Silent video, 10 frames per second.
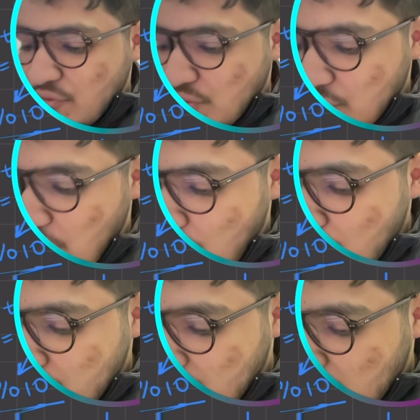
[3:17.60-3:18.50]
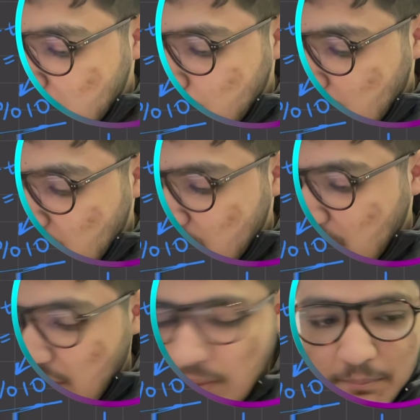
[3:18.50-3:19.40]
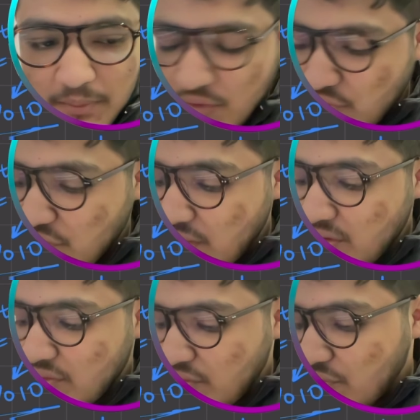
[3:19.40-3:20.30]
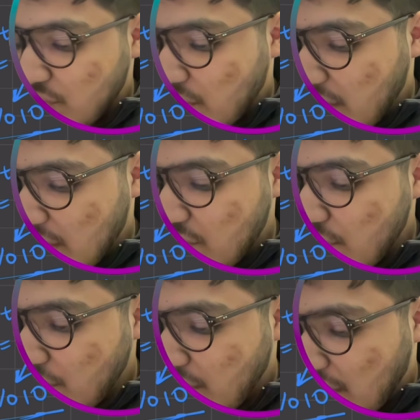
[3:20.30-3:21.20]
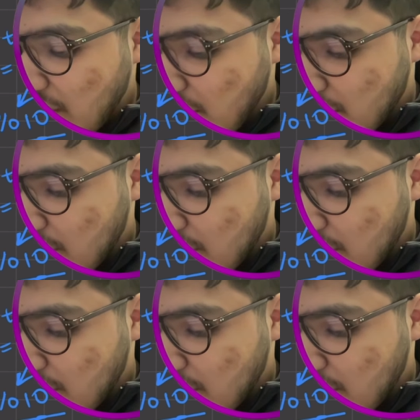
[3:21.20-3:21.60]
So now 6 plus 3 plus 1 would give you 10,